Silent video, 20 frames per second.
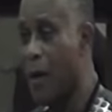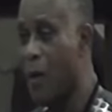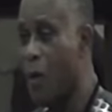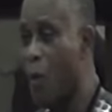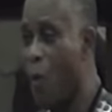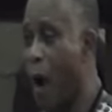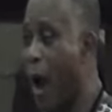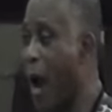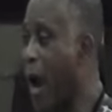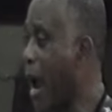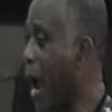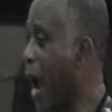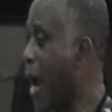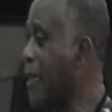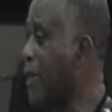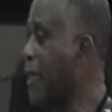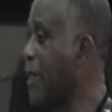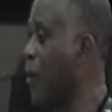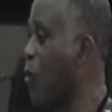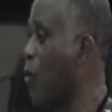why I
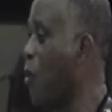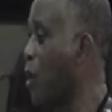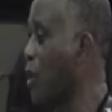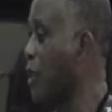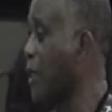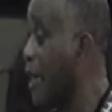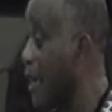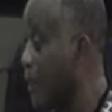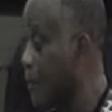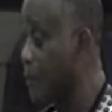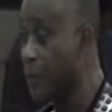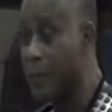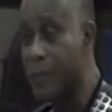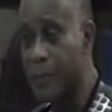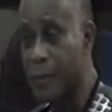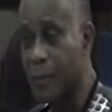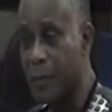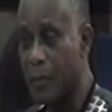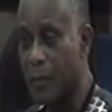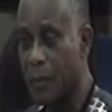didn't want him
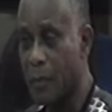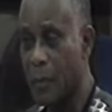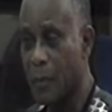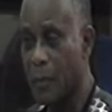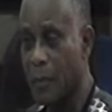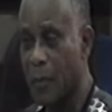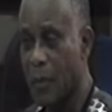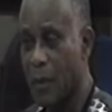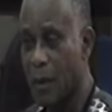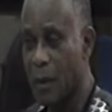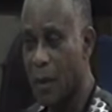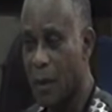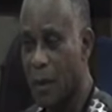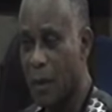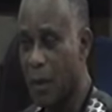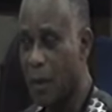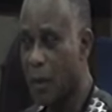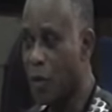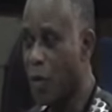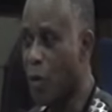
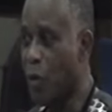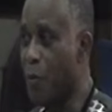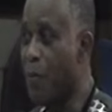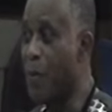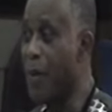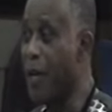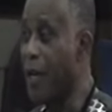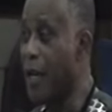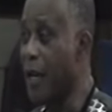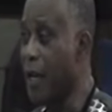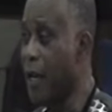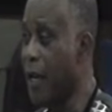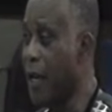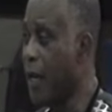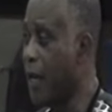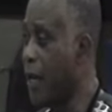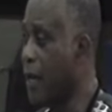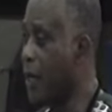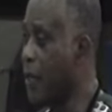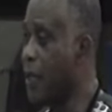to be
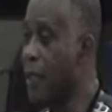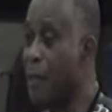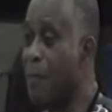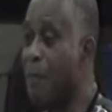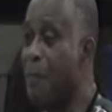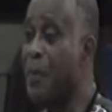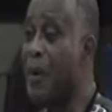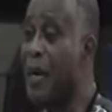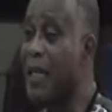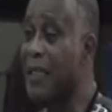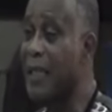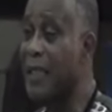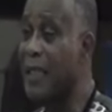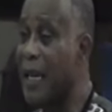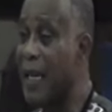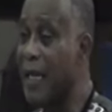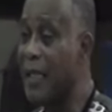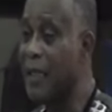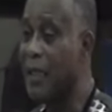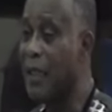the
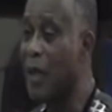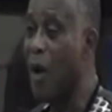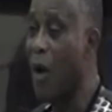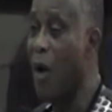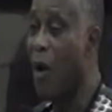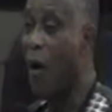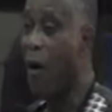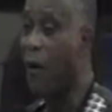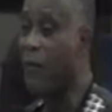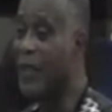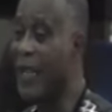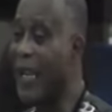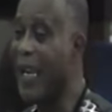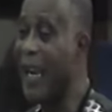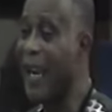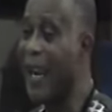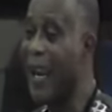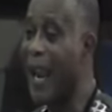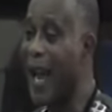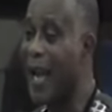president of the
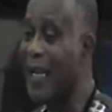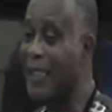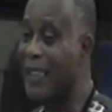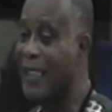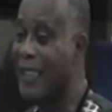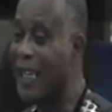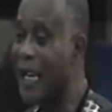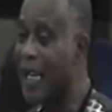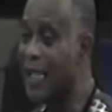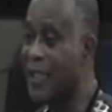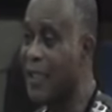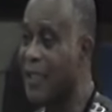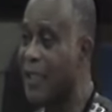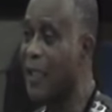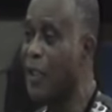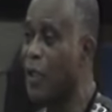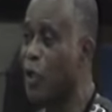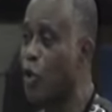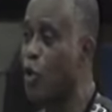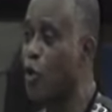largest
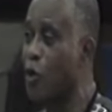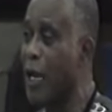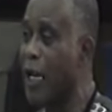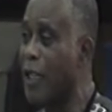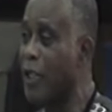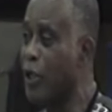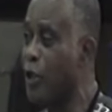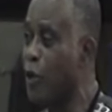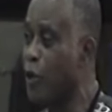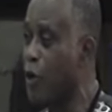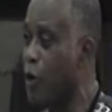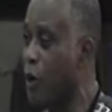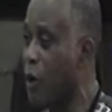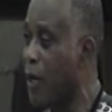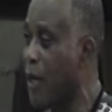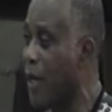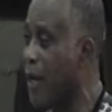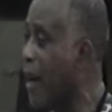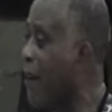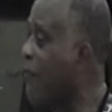student union
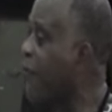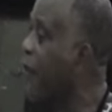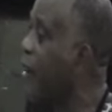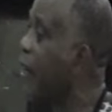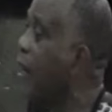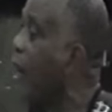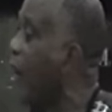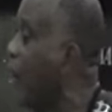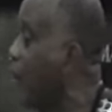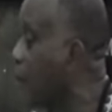in Africa?